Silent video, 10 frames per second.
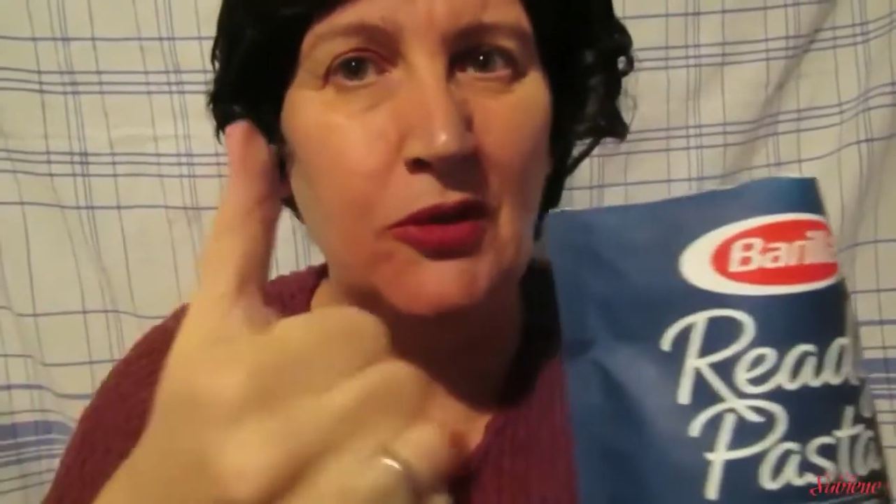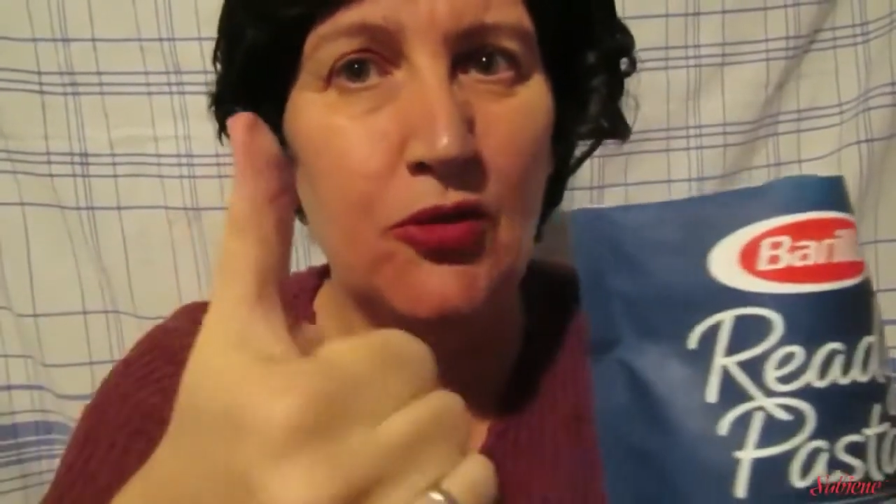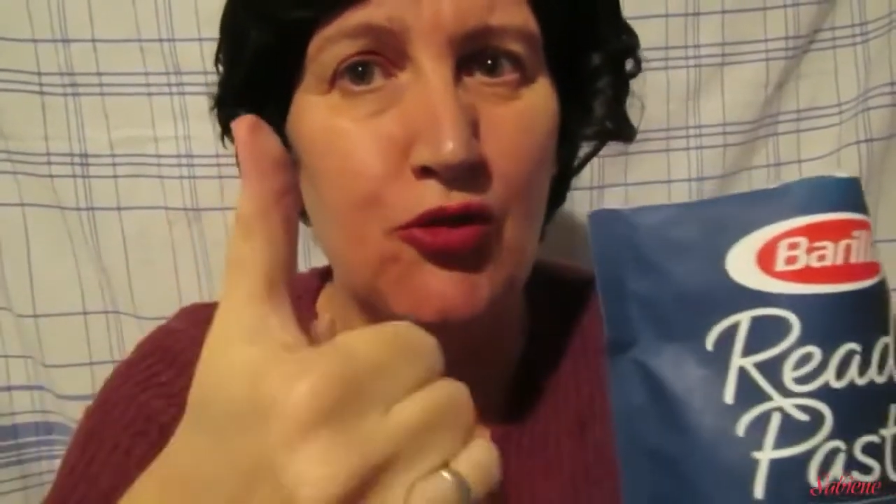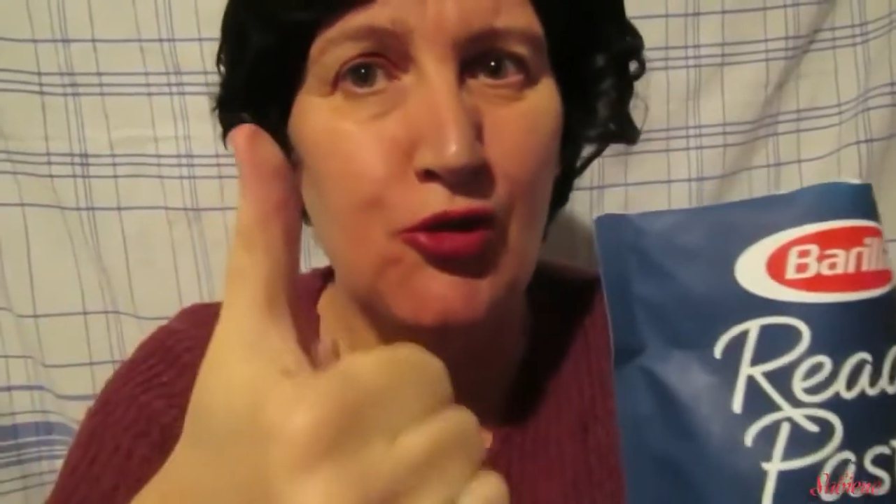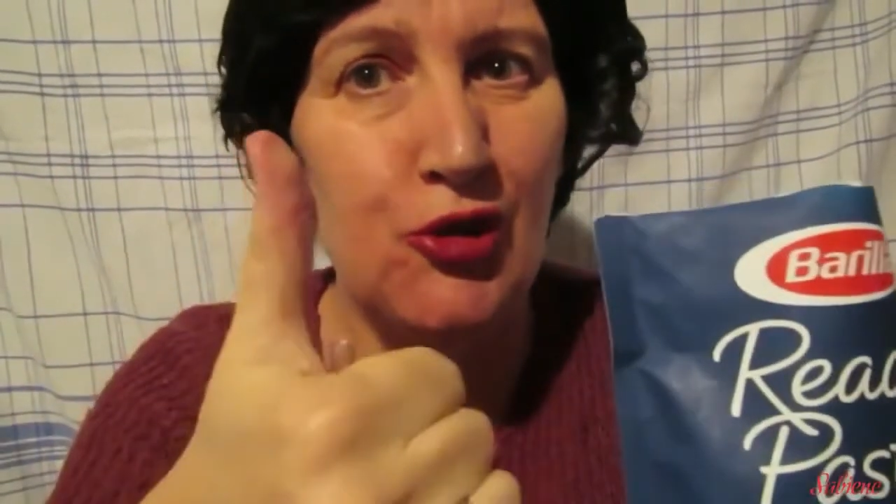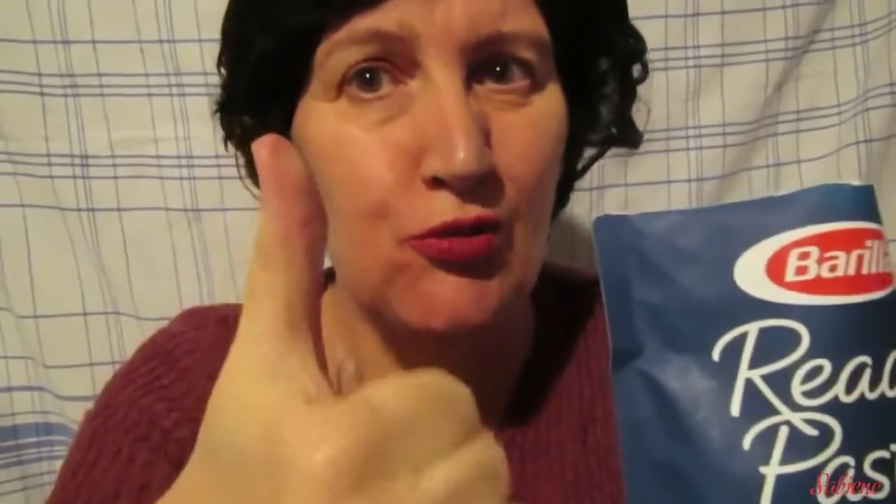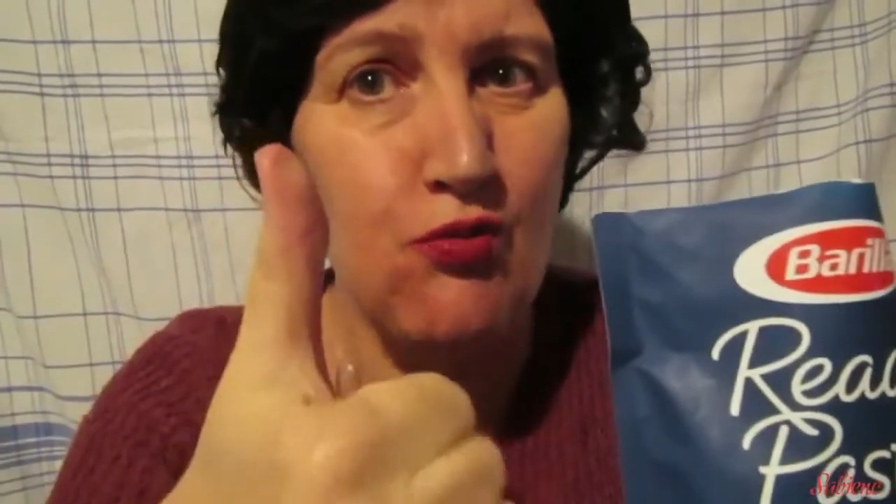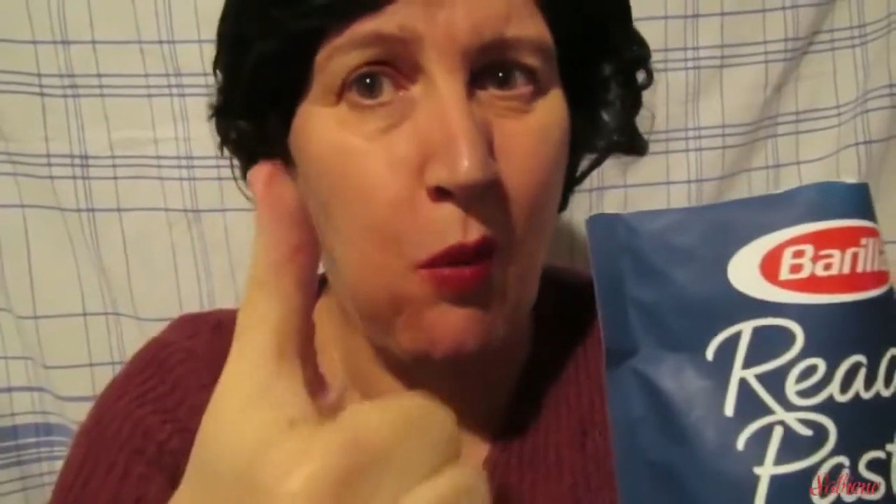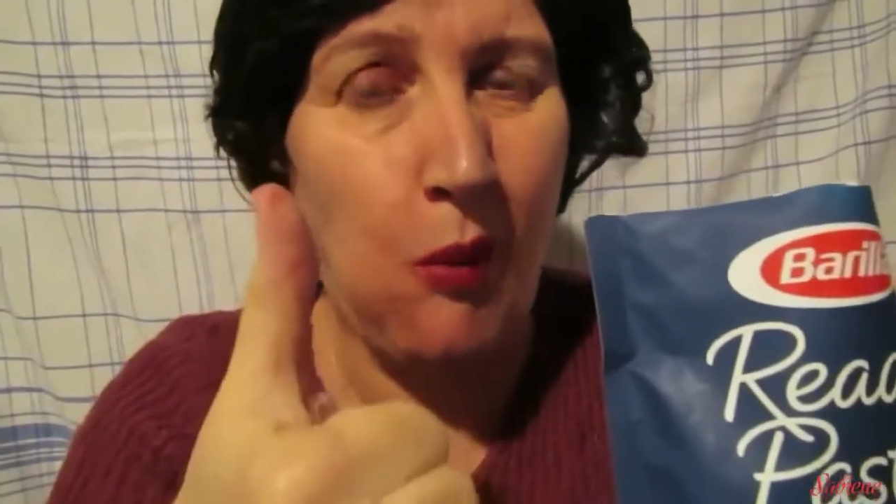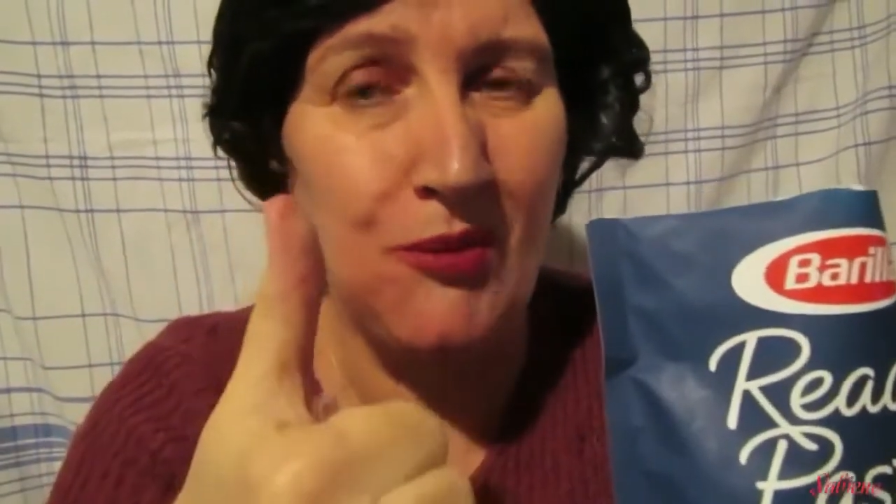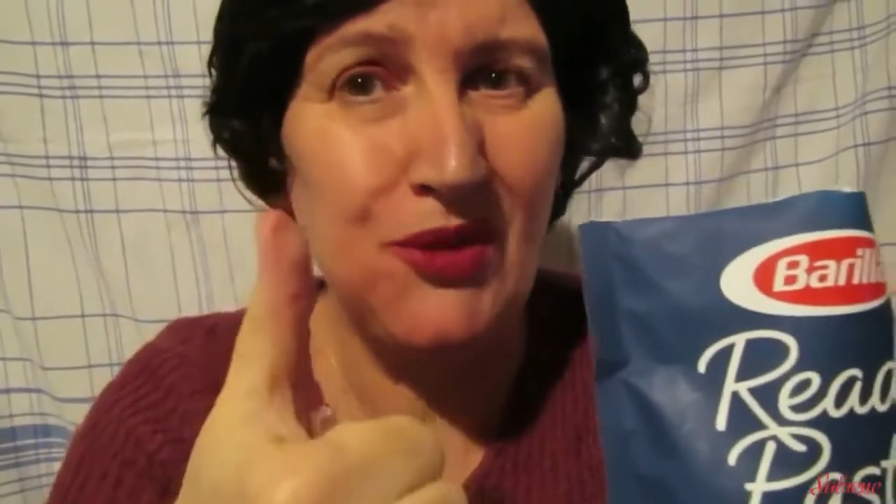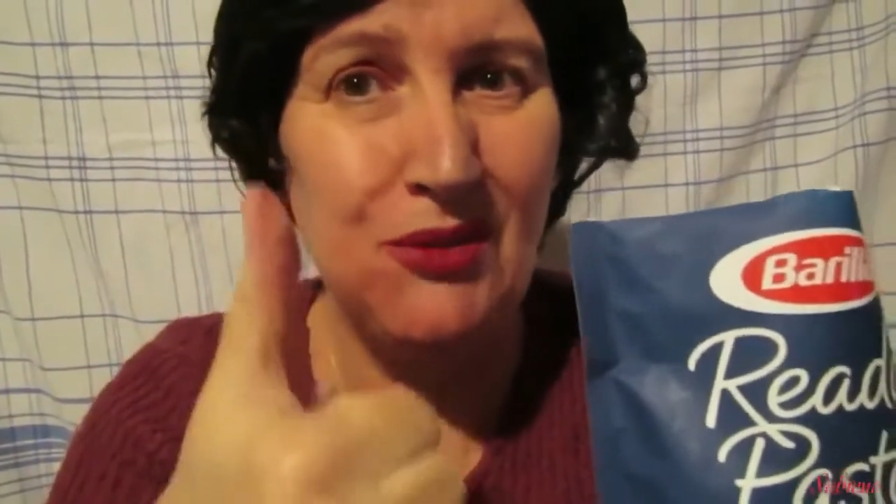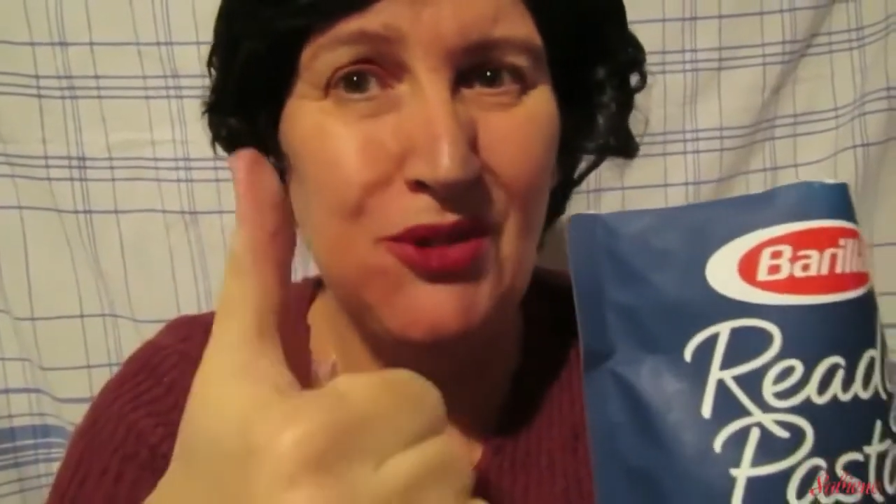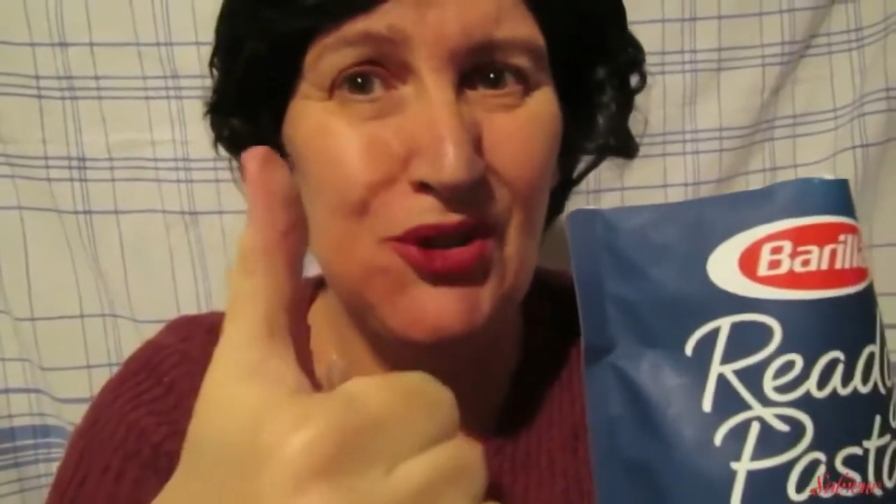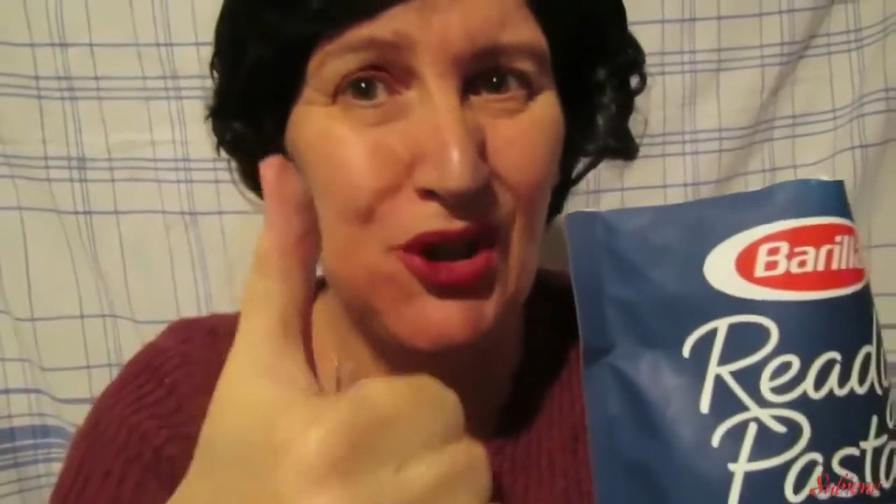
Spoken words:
It's good. Let me